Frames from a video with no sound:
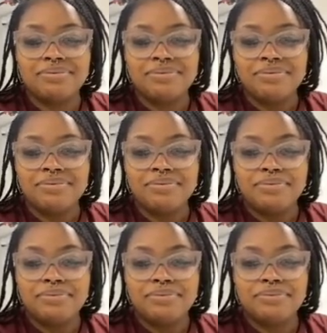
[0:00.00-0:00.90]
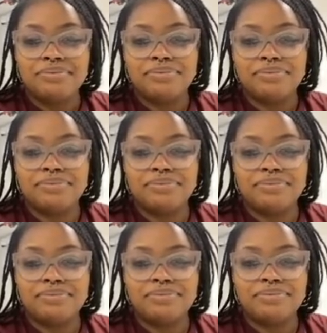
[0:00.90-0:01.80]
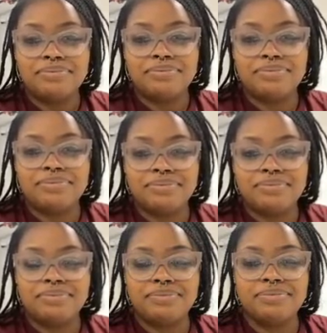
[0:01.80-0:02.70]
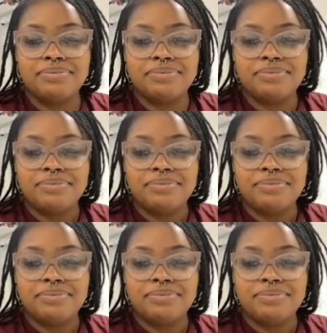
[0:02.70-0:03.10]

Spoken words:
(not speaking)